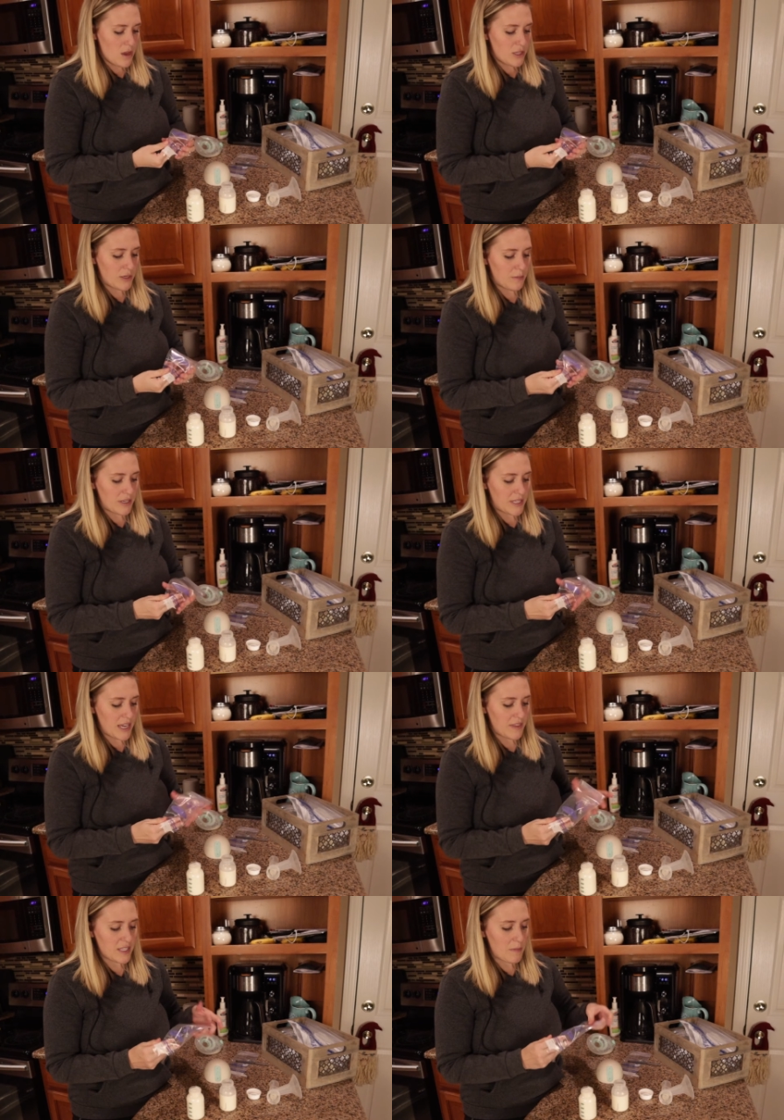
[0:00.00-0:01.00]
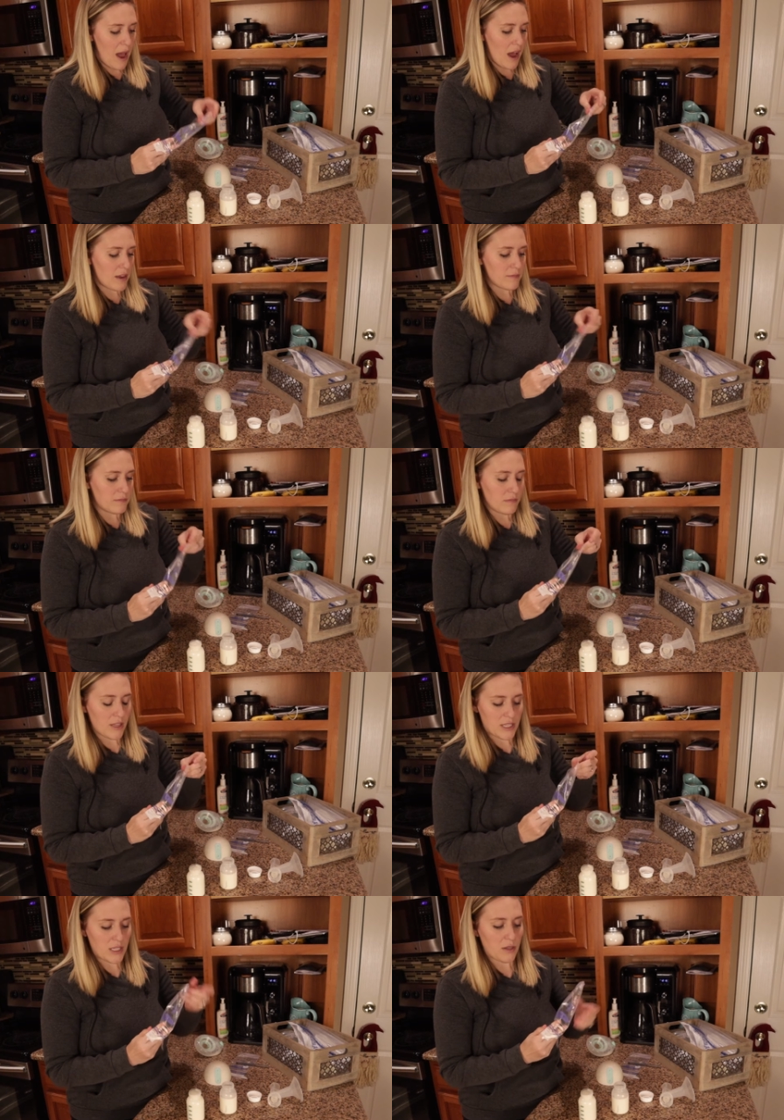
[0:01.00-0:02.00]
So I'm going to take this bag.
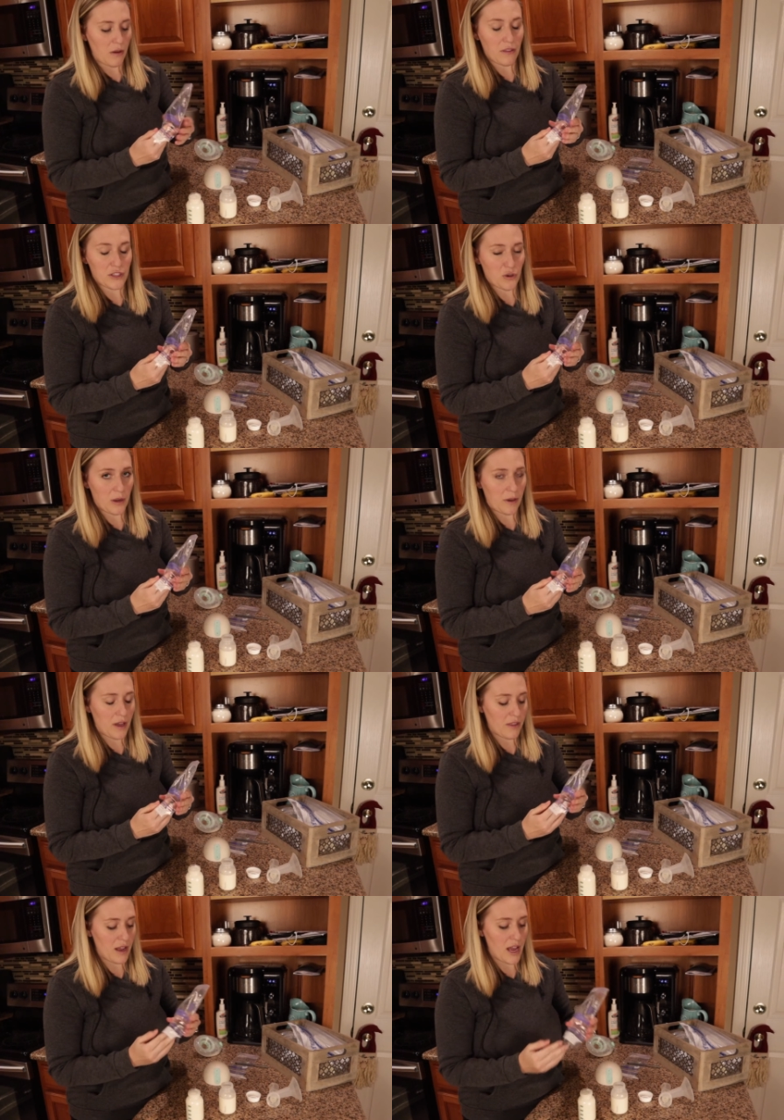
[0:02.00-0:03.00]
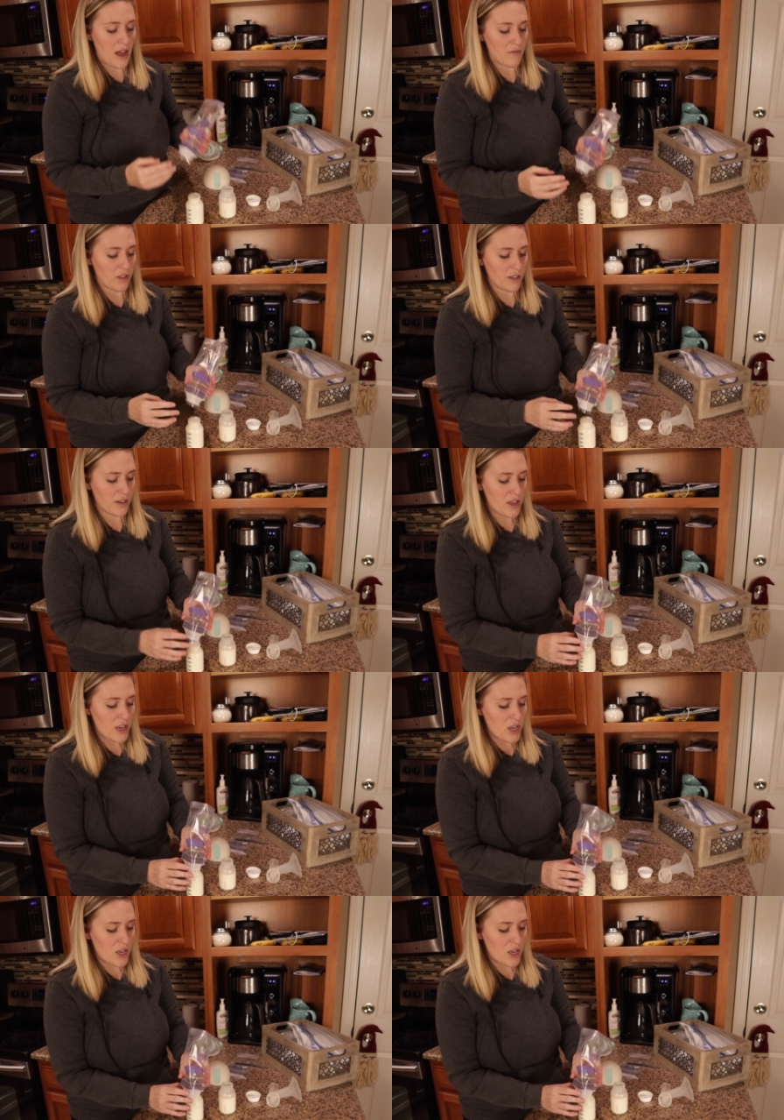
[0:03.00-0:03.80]
This is the trick that I have learned.